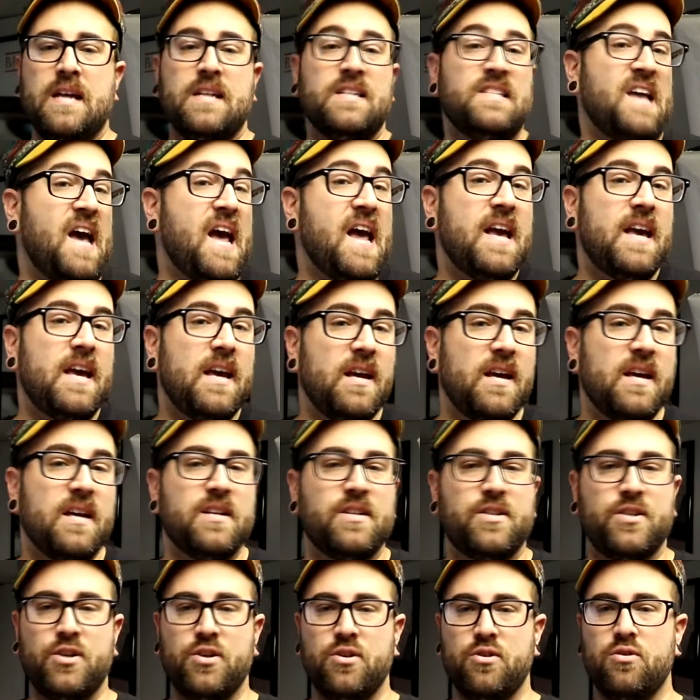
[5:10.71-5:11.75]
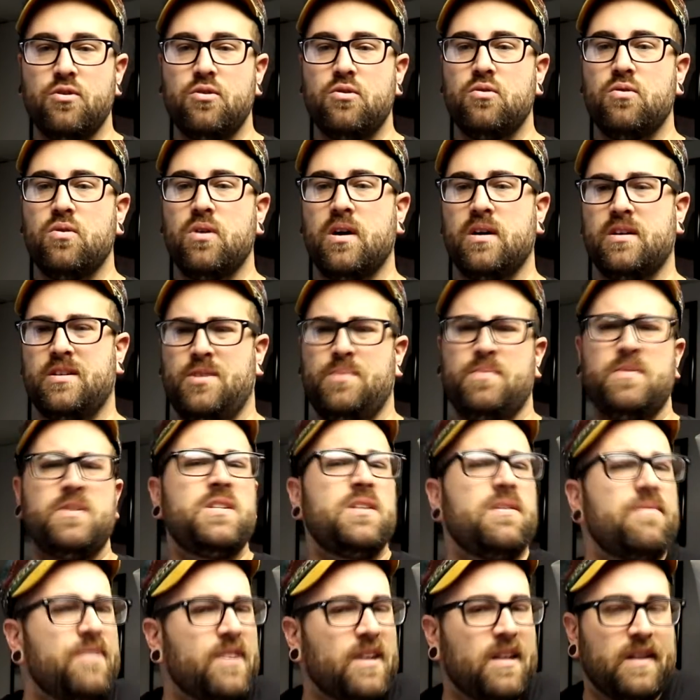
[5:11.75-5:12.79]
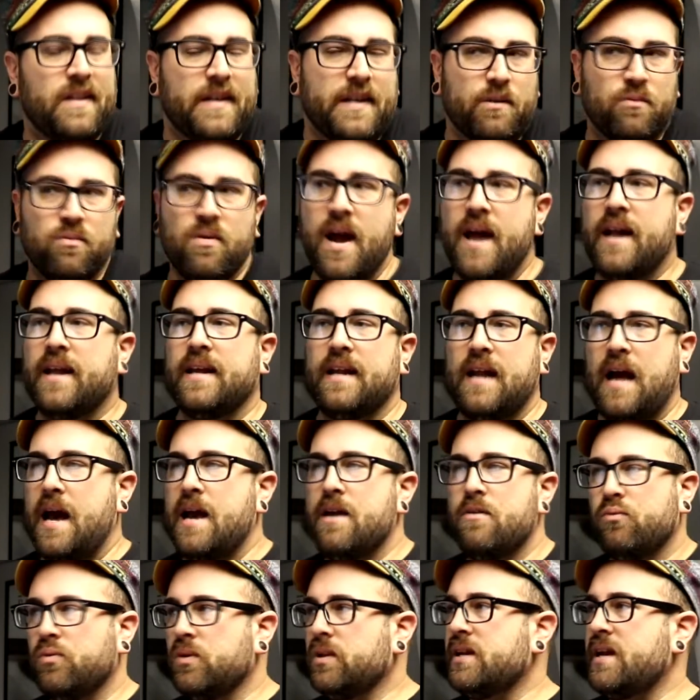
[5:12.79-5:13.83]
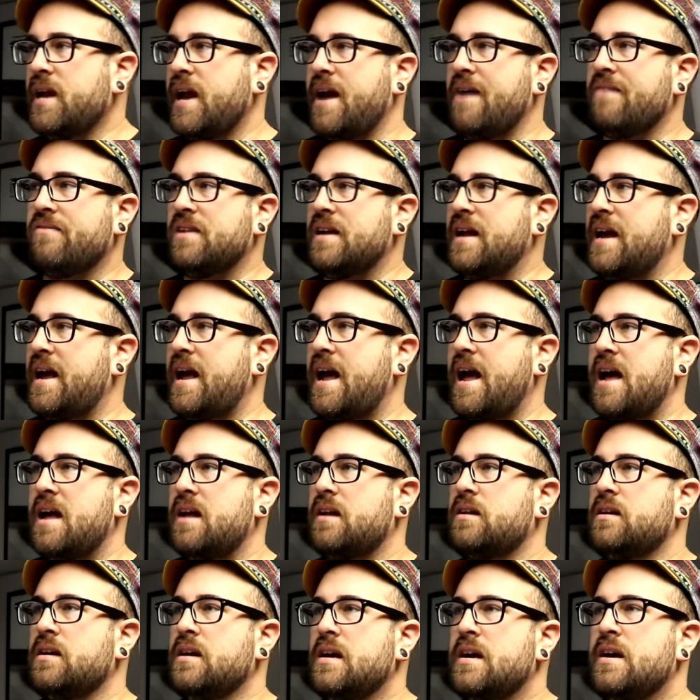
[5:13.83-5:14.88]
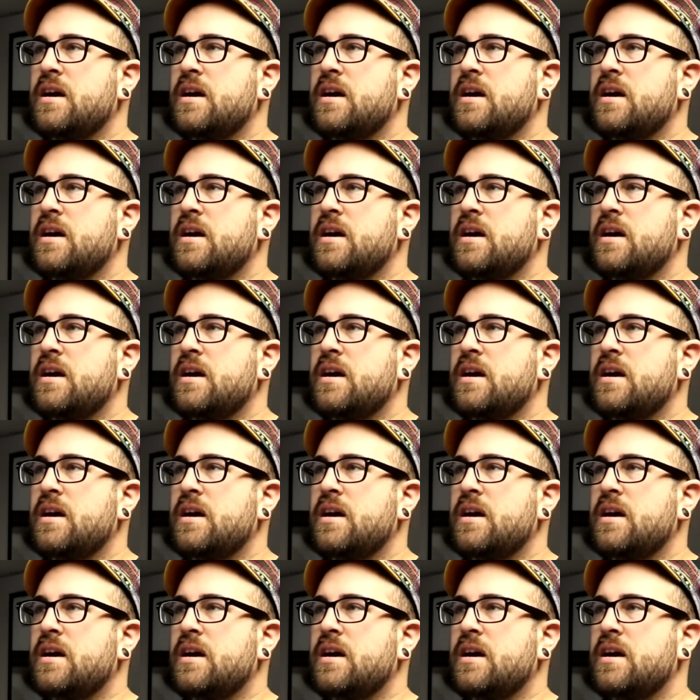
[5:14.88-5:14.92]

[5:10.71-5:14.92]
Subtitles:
taking it to specifically Reddit, I really haven't had